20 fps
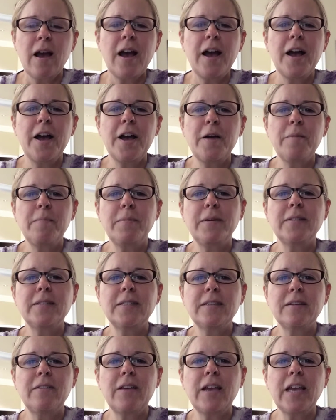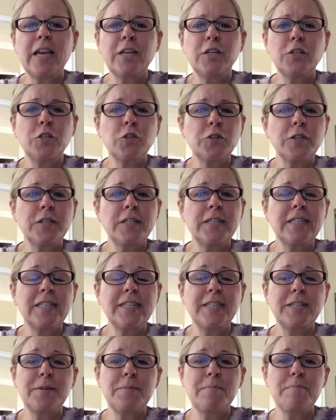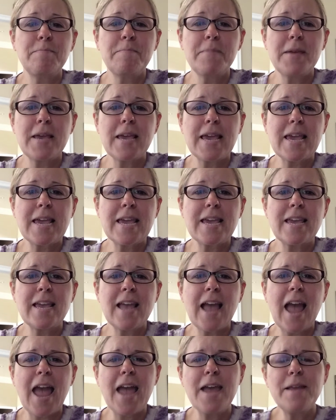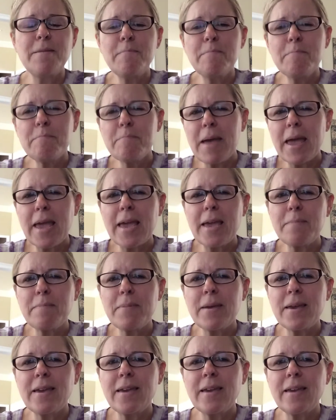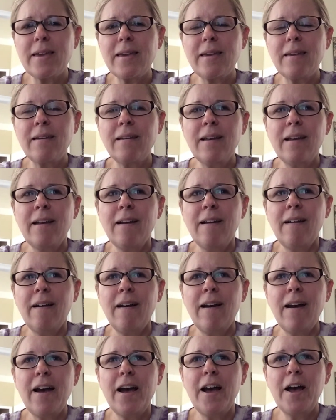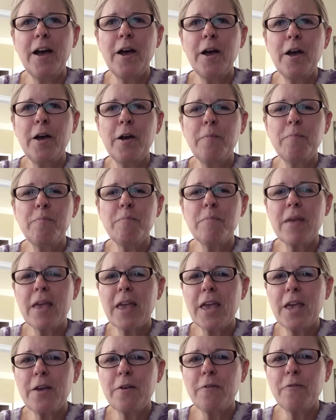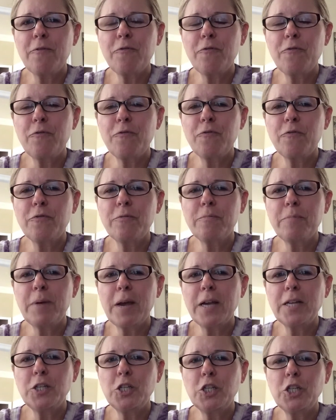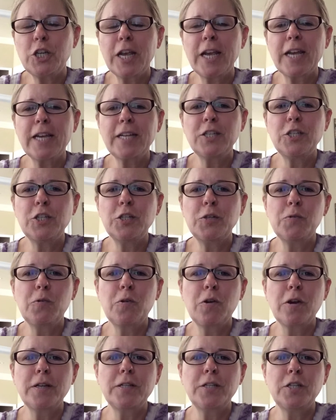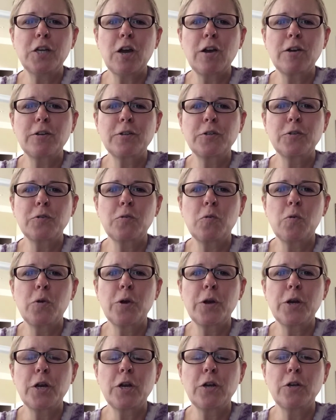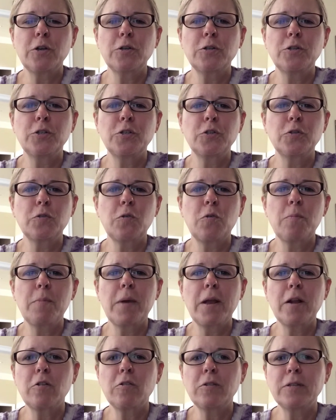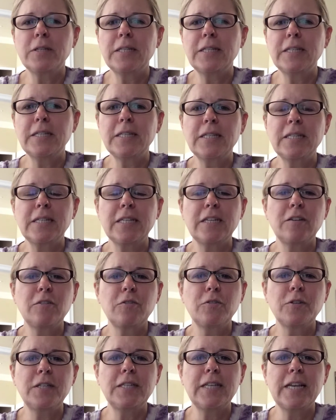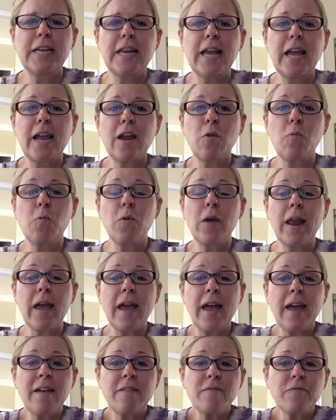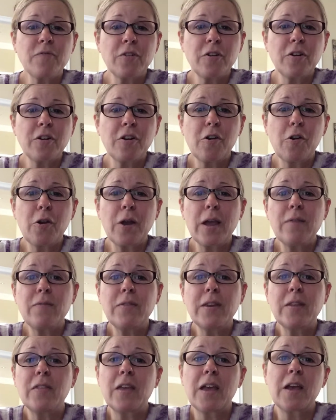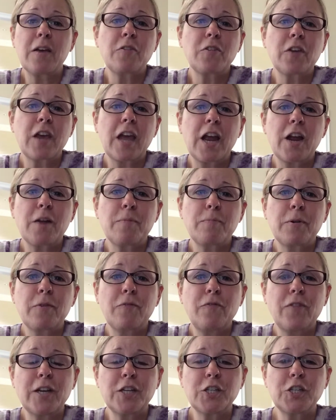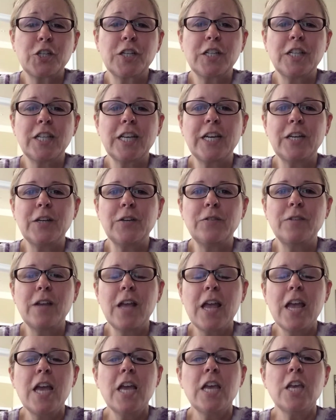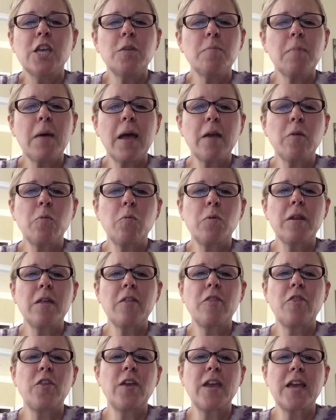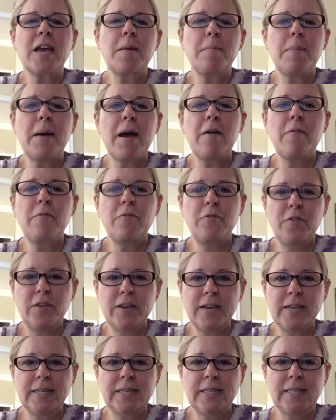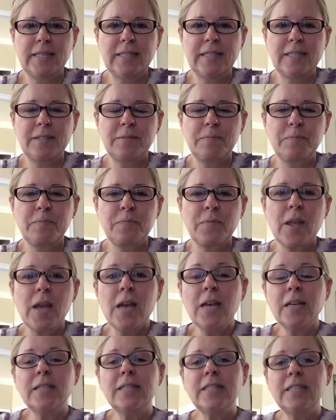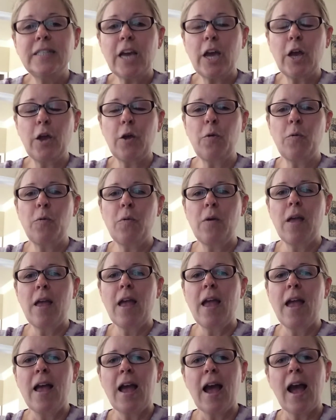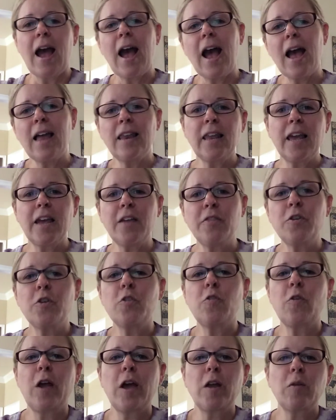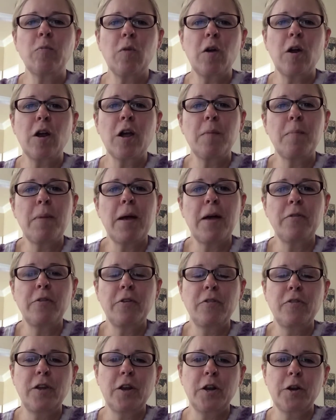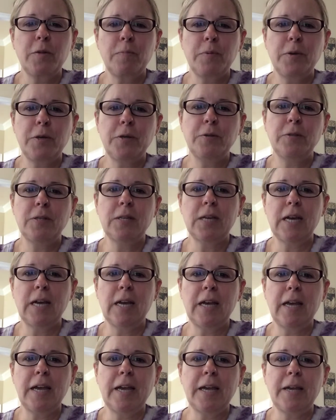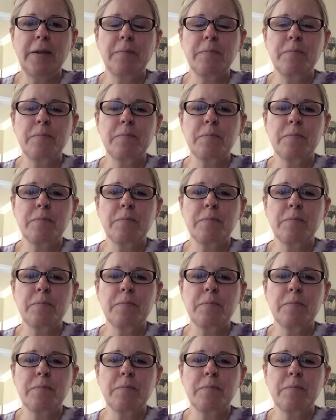Um, it's of interest to me, and maybe um, if by chance you are a doctor or a nurse or medical assistant or CNA or whatever, or even in the healthcare profession alone, you might want to think about this. So, I laid the groundwork about the therapeutai.